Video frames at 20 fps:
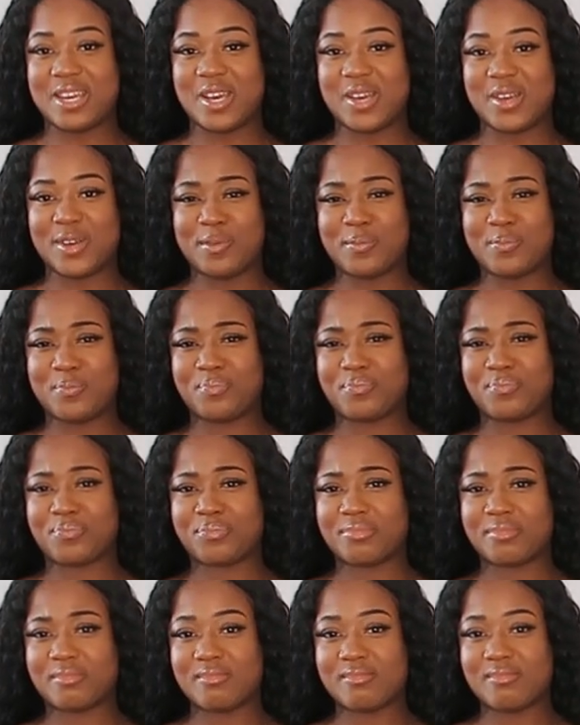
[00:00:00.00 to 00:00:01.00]
know.
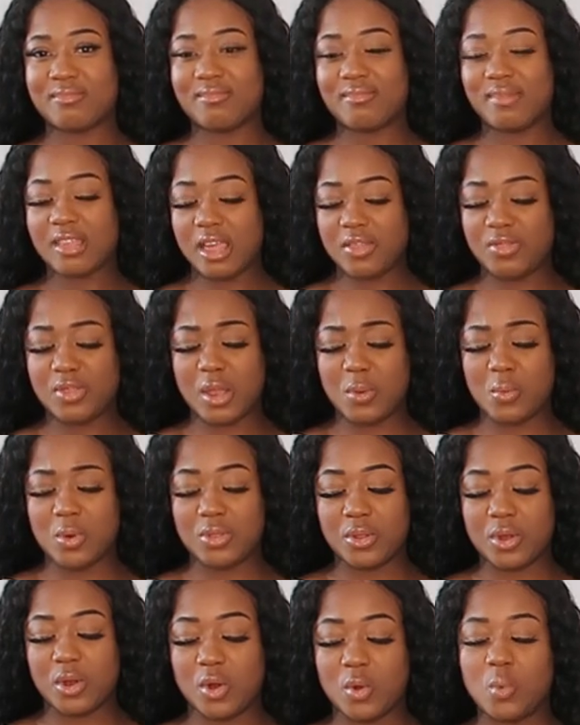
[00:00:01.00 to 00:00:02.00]
They
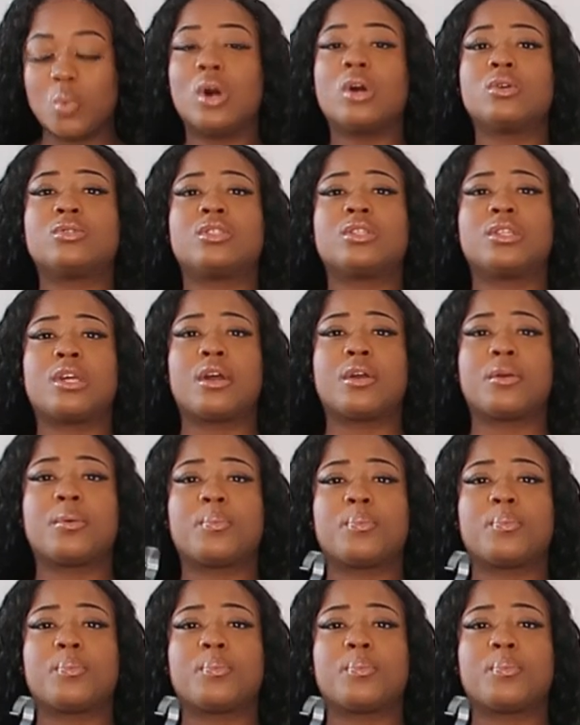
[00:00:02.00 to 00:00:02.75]
want the whole world to know.